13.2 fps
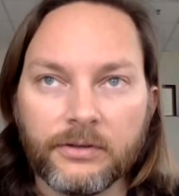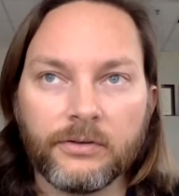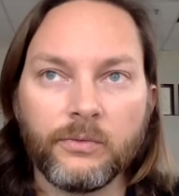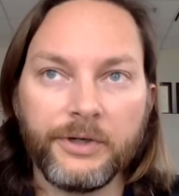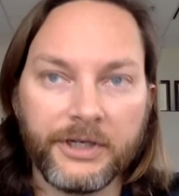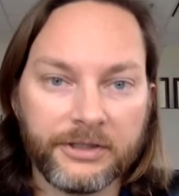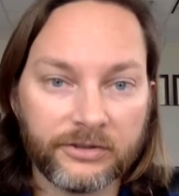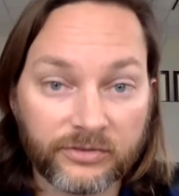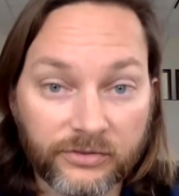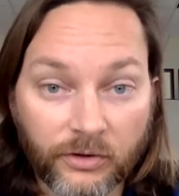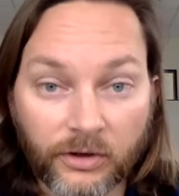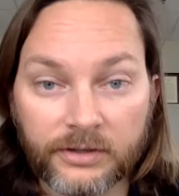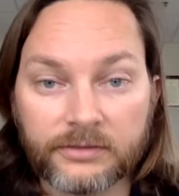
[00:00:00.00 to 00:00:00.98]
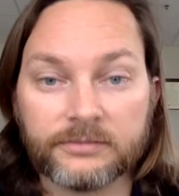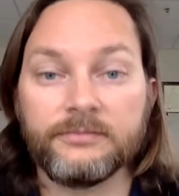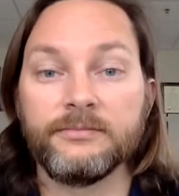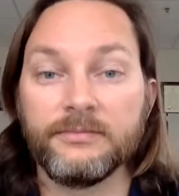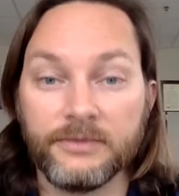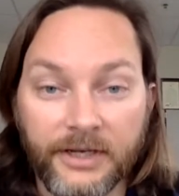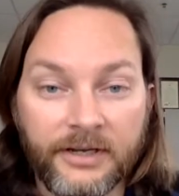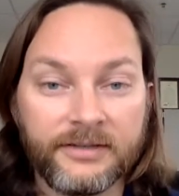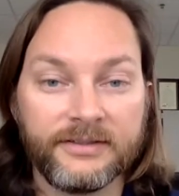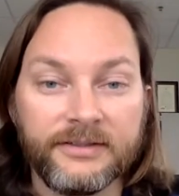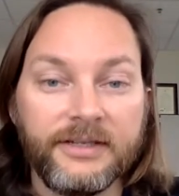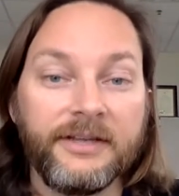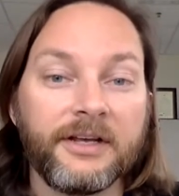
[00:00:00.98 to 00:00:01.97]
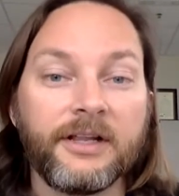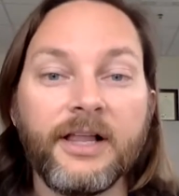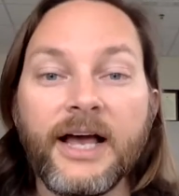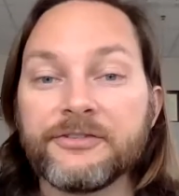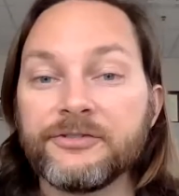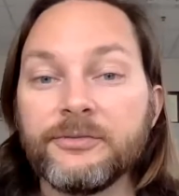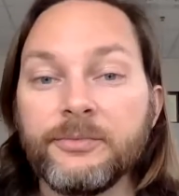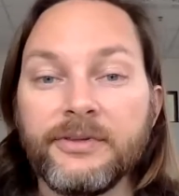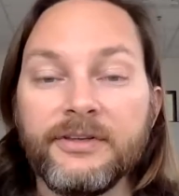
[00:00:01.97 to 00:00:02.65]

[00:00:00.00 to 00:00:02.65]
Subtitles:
we need to start in the classroom